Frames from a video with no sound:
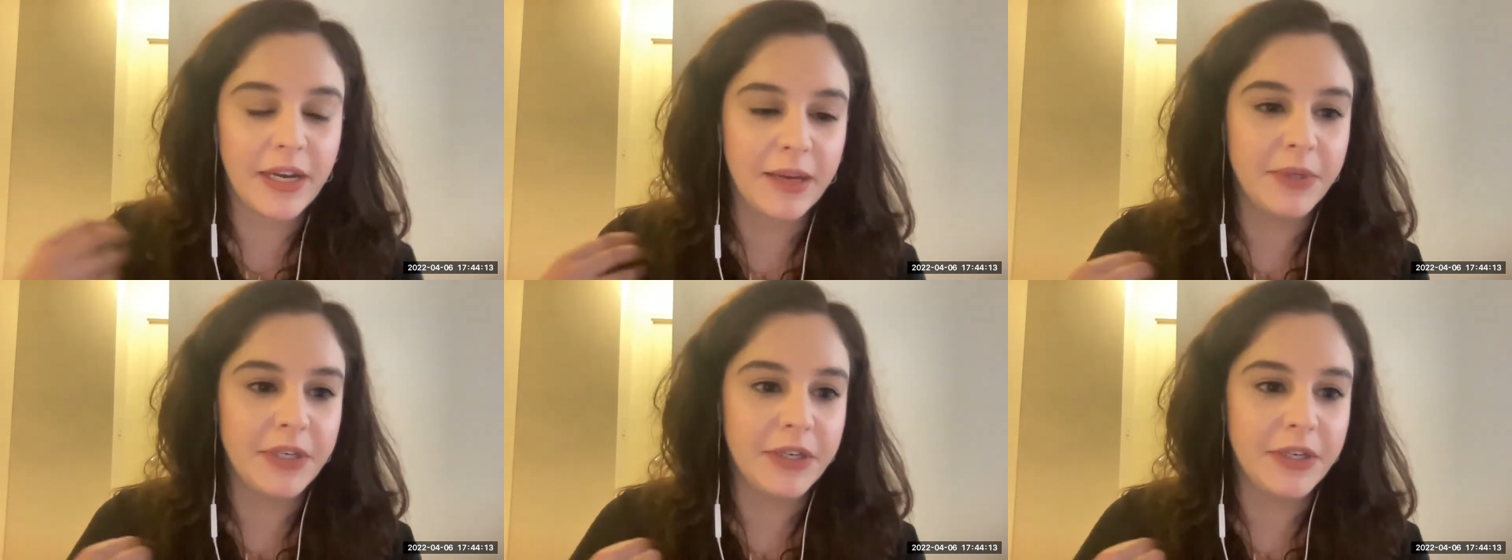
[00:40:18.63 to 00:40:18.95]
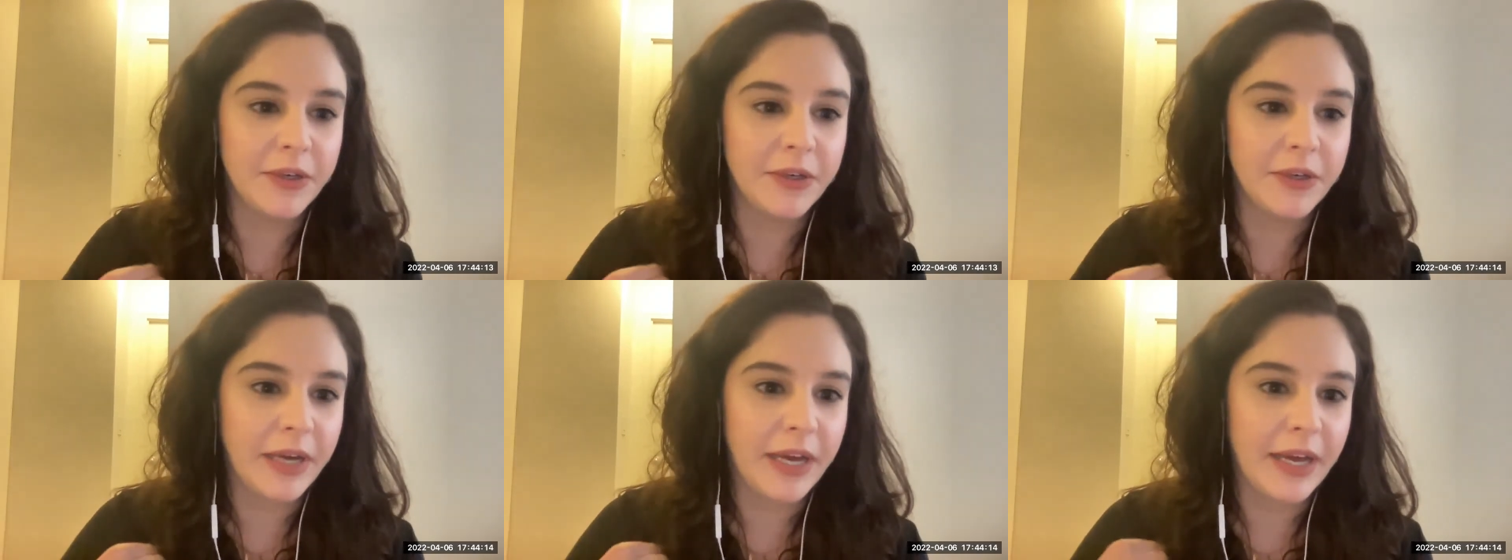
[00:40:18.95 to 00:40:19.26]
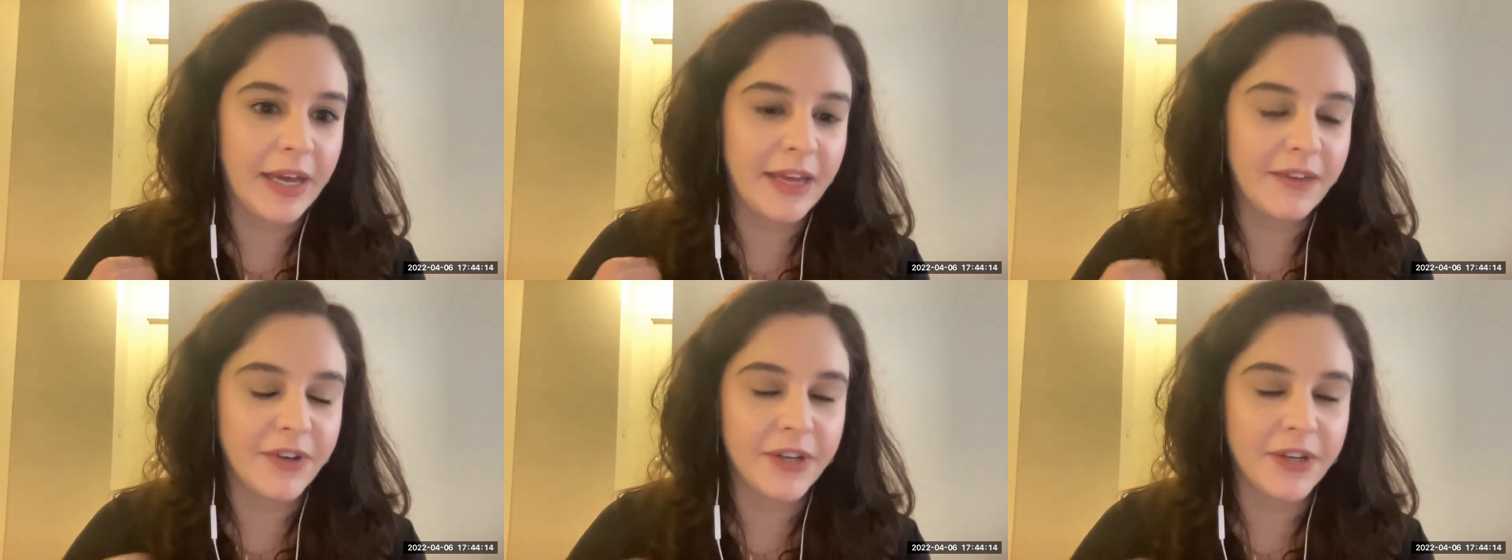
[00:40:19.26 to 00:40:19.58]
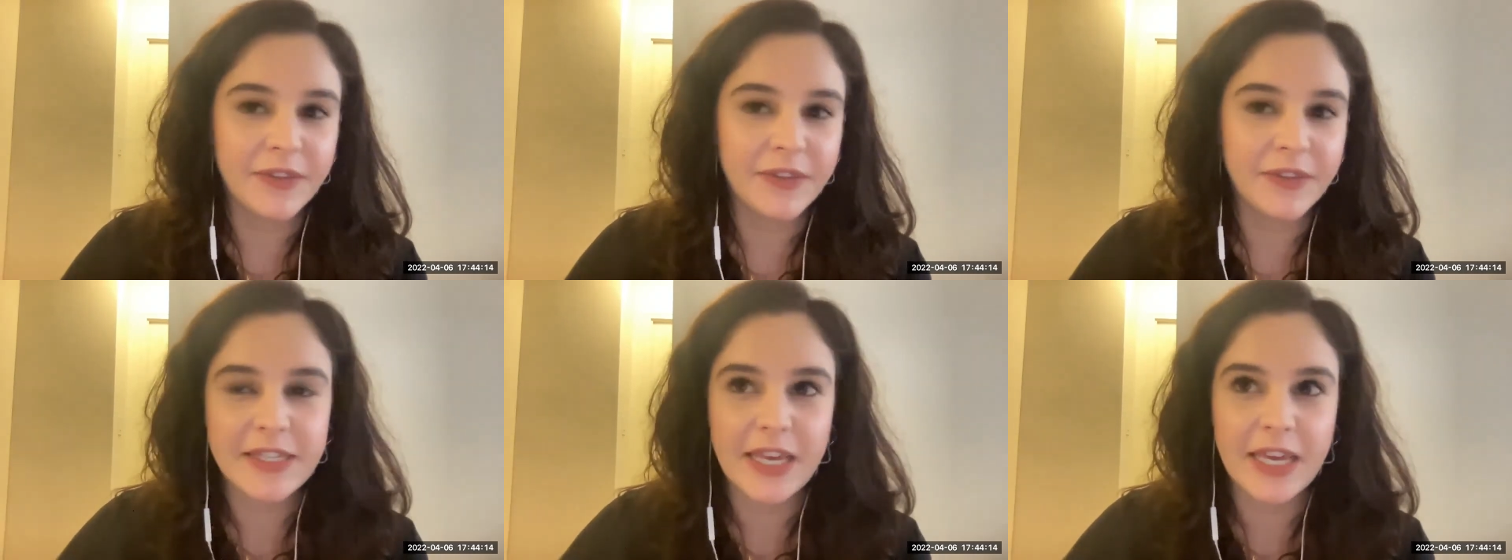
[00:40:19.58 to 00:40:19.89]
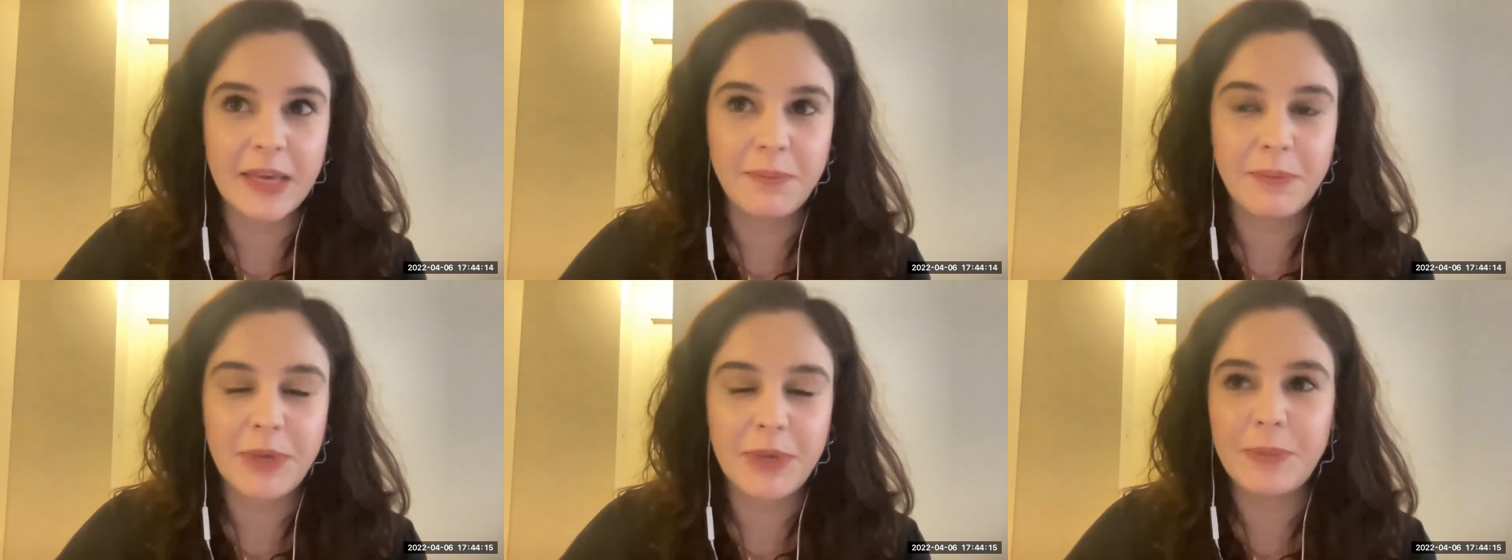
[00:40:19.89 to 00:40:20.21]
You know, I've heard the
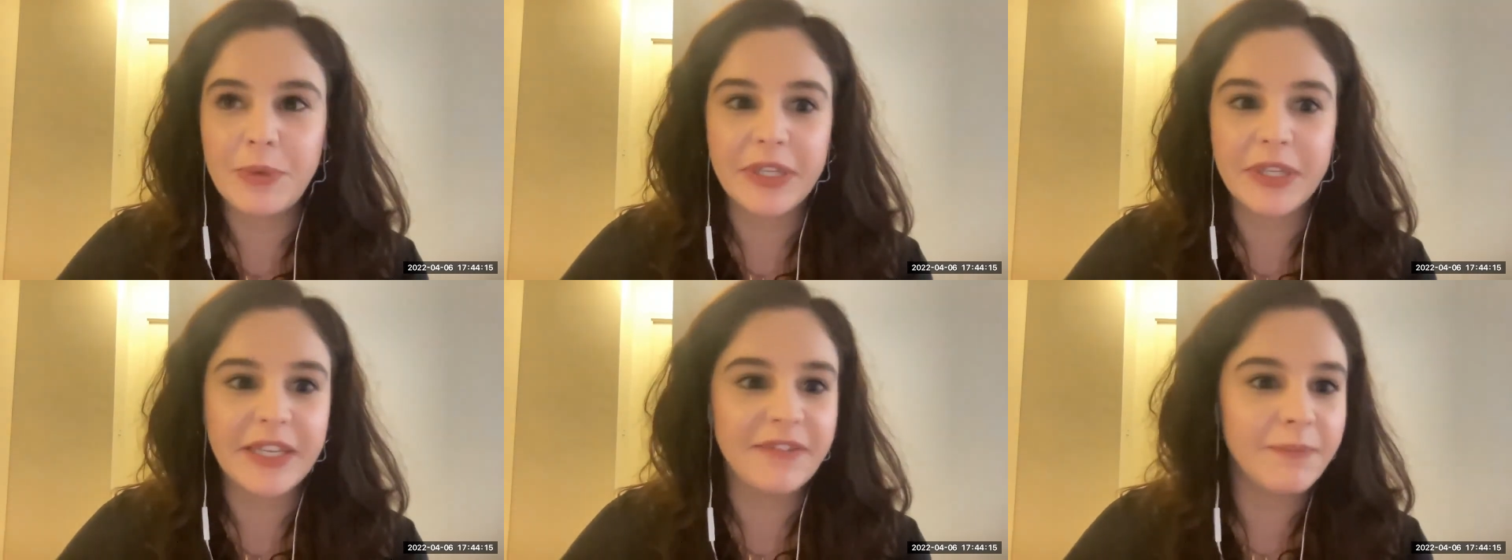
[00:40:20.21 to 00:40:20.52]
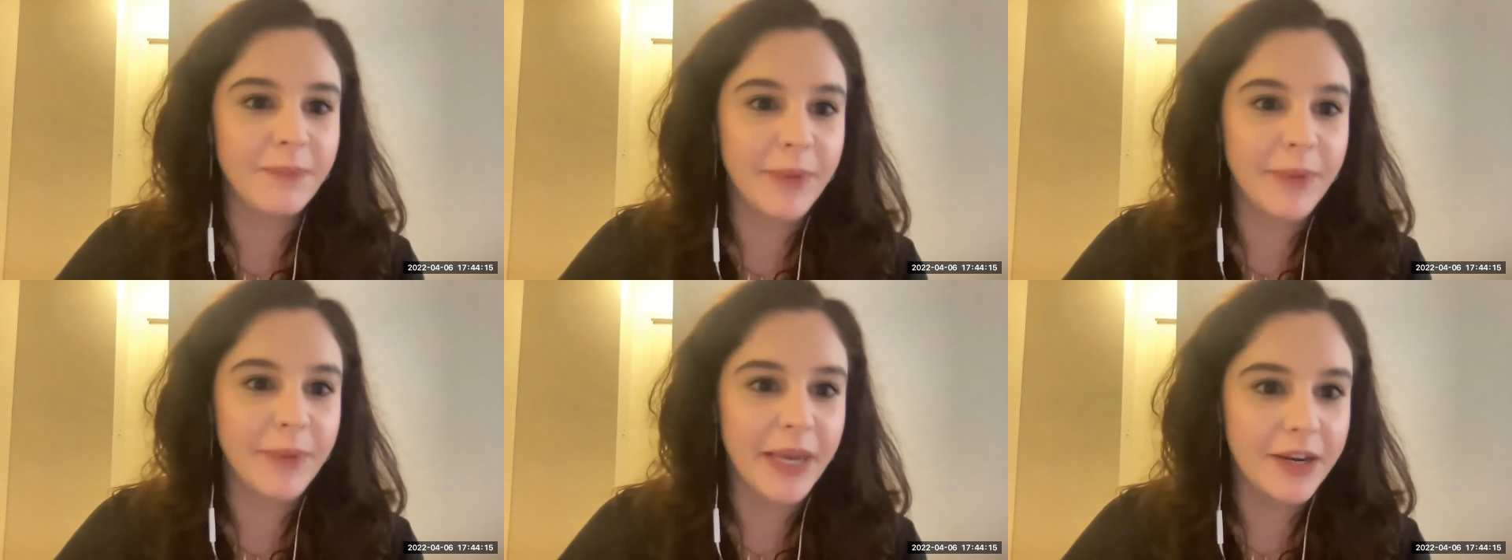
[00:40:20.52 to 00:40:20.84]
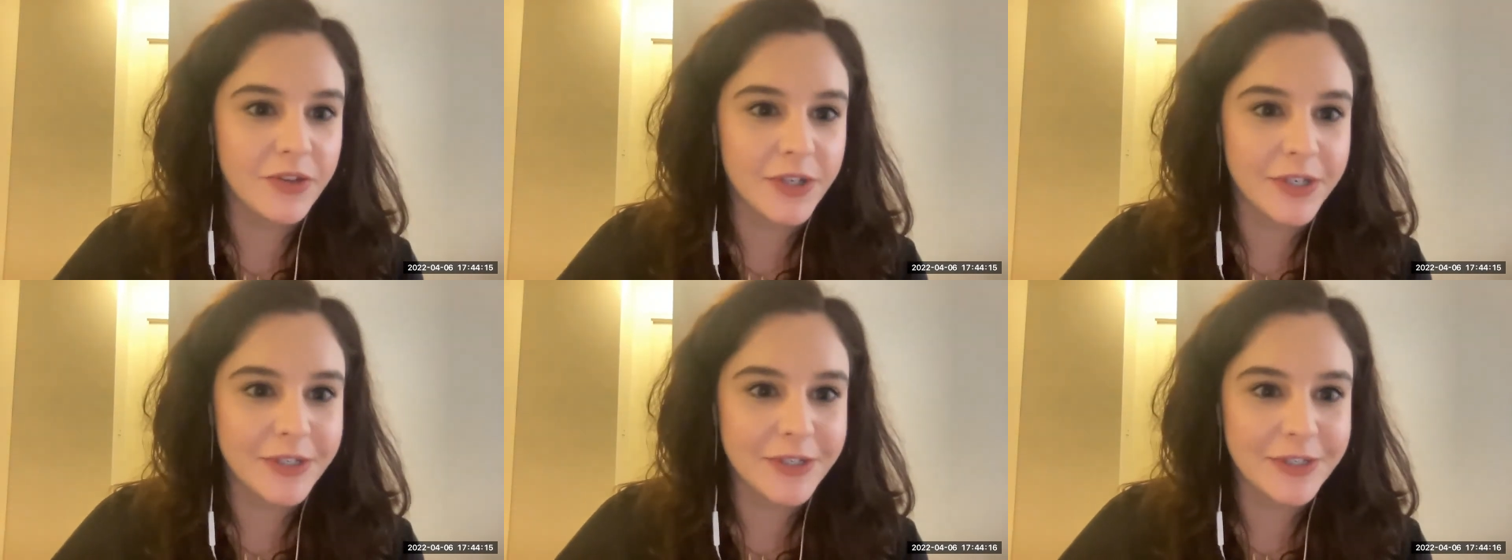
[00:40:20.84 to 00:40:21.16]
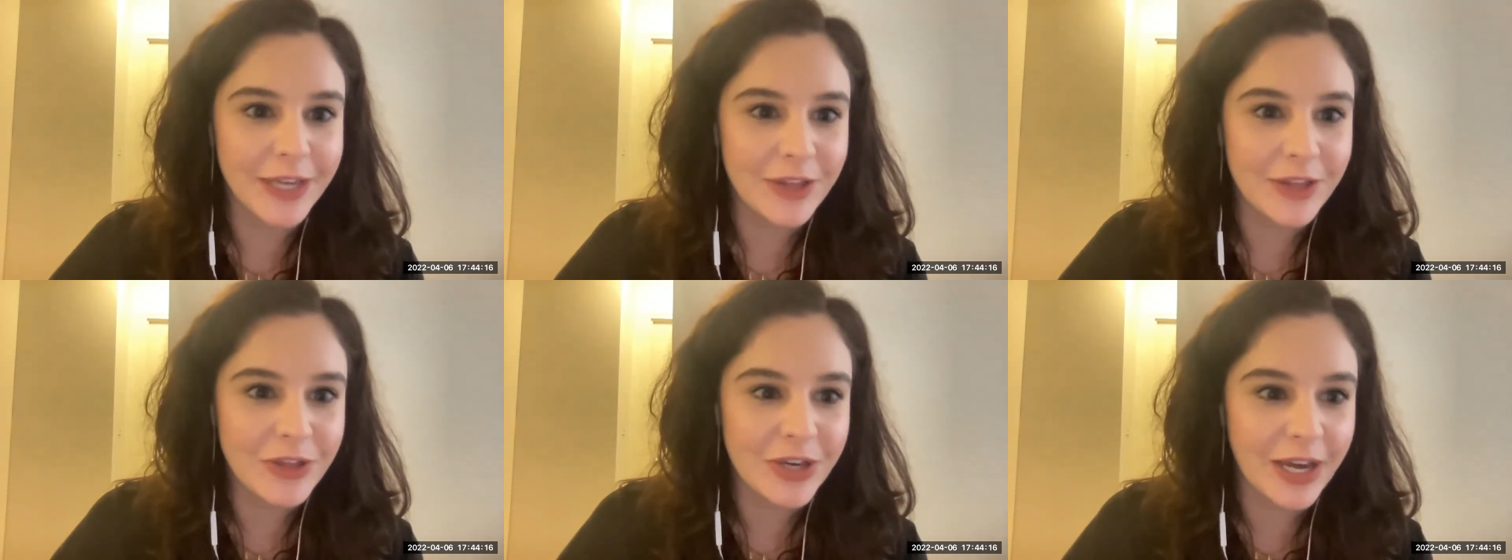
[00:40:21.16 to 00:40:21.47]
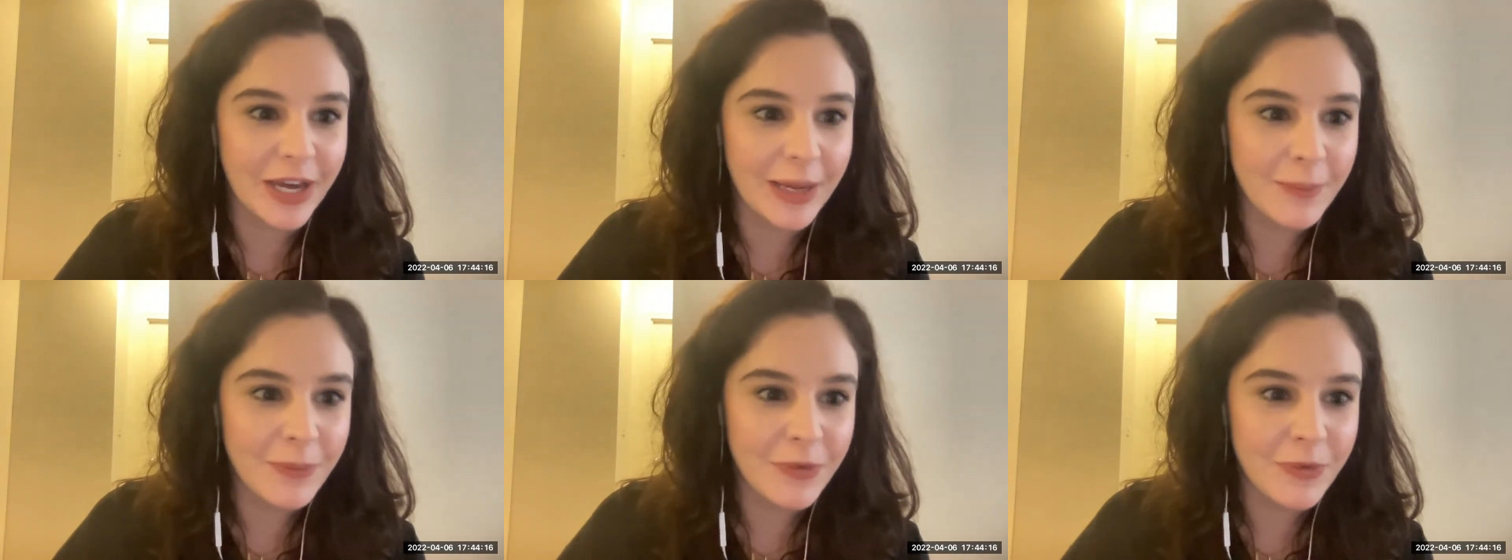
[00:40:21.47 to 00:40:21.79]
saying, people leave managers, not
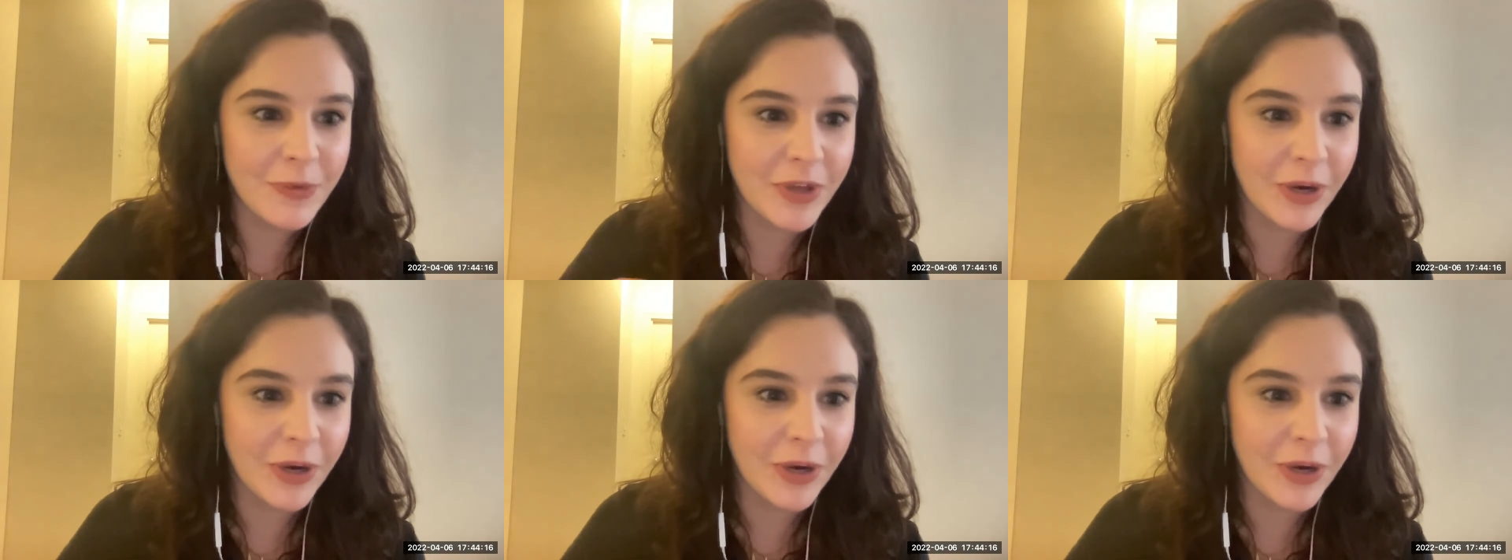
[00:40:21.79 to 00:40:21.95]
jobs.